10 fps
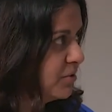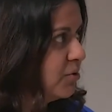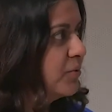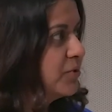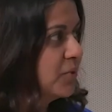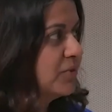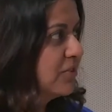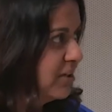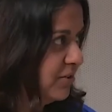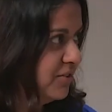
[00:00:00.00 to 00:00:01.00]
We always want
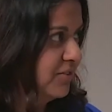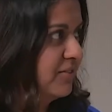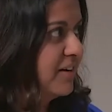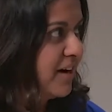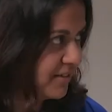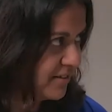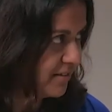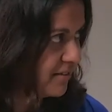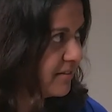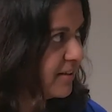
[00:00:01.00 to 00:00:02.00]
solutions and
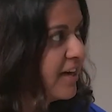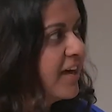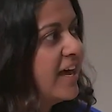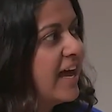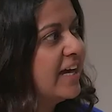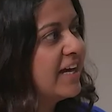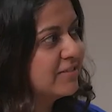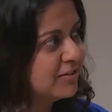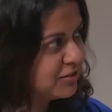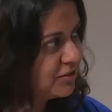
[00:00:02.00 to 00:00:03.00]
answers. And
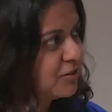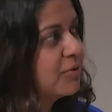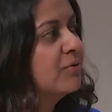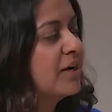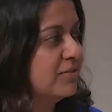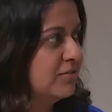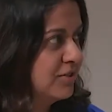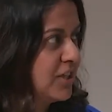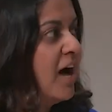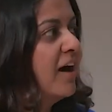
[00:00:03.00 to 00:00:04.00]
as a
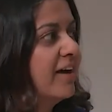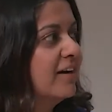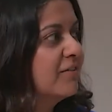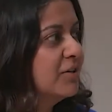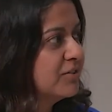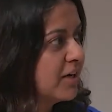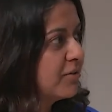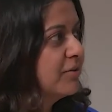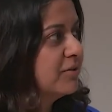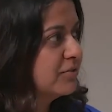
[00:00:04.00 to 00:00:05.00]
child, when you
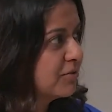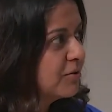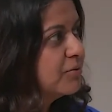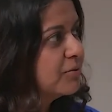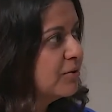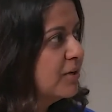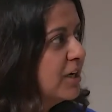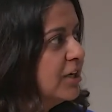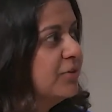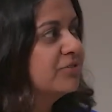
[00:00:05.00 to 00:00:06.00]
start going to school,
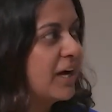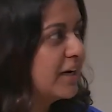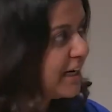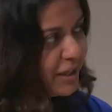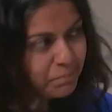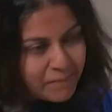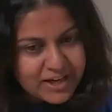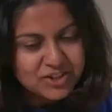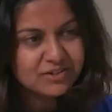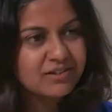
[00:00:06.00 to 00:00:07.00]
you start getting
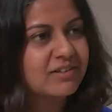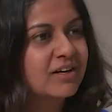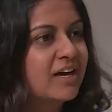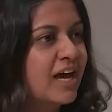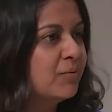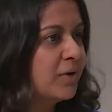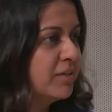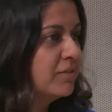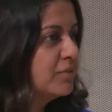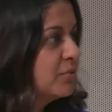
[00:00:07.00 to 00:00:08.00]
measured. And what are
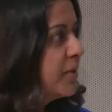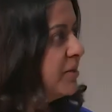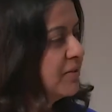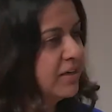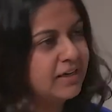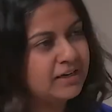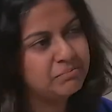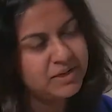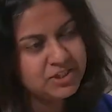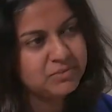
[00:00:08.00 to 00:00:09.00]
the two ways you can get
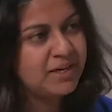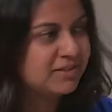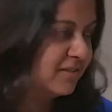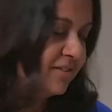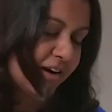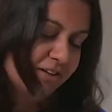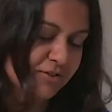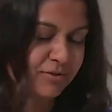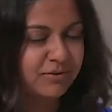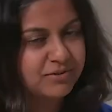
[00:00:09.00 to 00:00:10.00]
measured? My son started
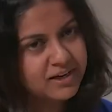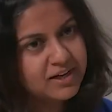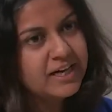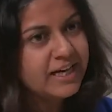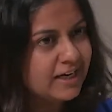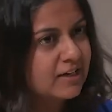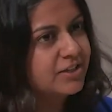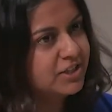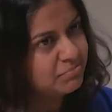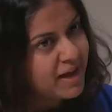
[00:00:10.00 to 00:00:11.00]
school, so
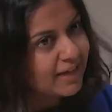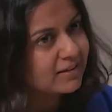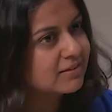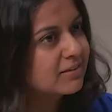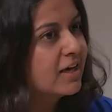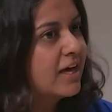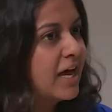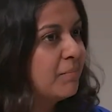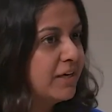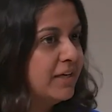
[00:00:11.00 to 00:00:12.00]
English and maths.
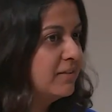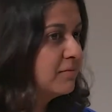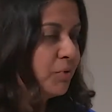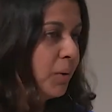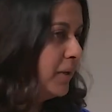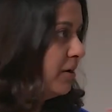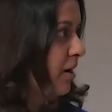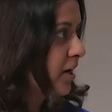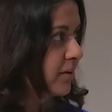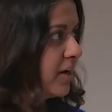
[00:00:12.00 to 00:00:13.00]
But he's probably
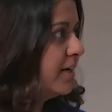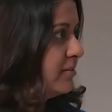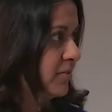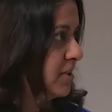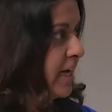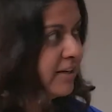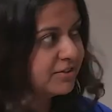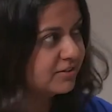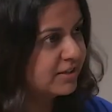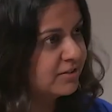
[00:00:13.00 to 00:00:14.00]
got other kinds of
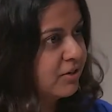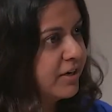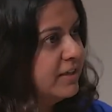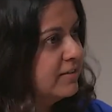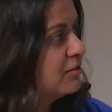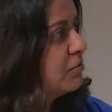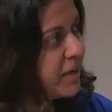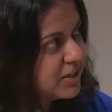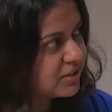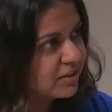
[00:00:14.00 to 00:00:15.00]
intelligence that is not easy to
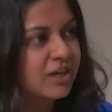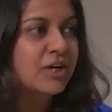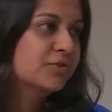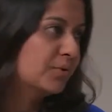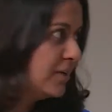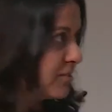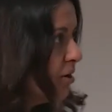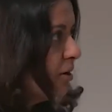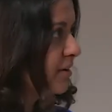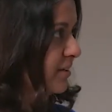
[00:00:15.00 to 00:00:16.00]
measure, so he's
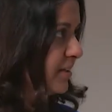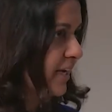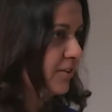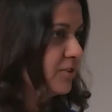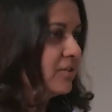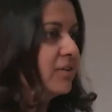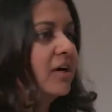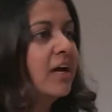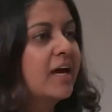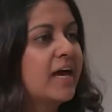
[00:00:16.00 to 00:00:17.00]
not intelligent.
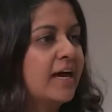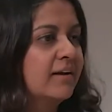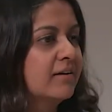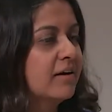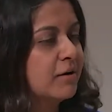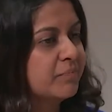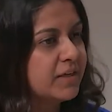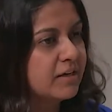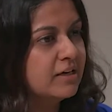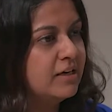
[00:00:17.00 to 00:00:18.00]
And
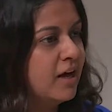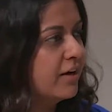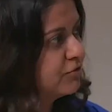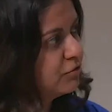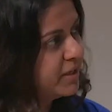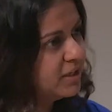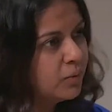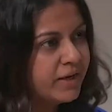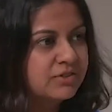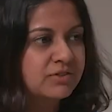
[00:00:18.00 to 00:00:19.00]
he asks too many
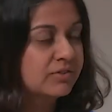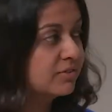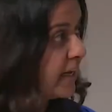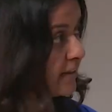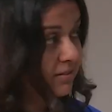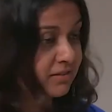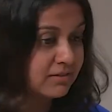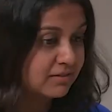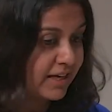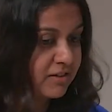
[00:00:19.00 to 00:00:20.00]
questions.
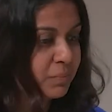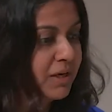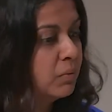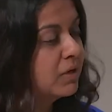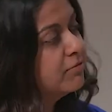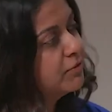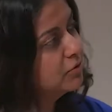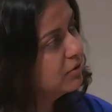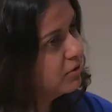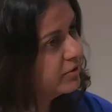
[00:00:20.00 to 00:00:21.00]
That's being
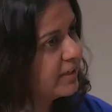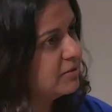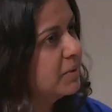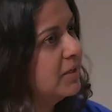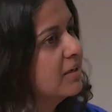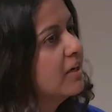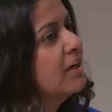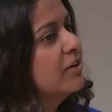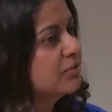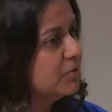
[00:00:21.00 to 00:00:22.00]
willful, or that's being,
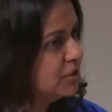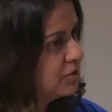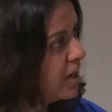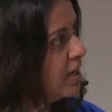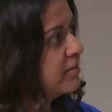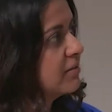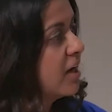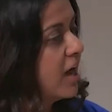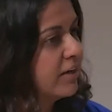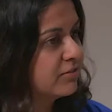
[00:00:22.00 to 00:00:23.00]
so he should
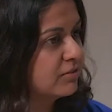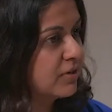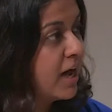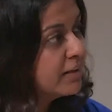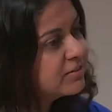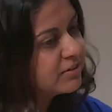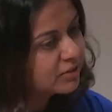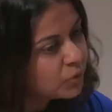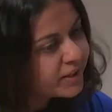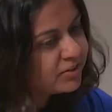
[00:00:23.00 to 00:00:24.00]
answer
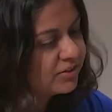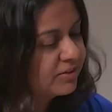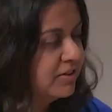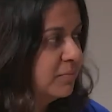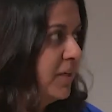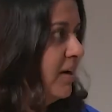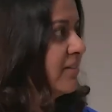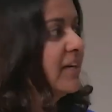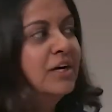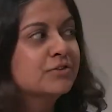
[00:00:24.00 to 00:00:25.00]
the questions he's being asked.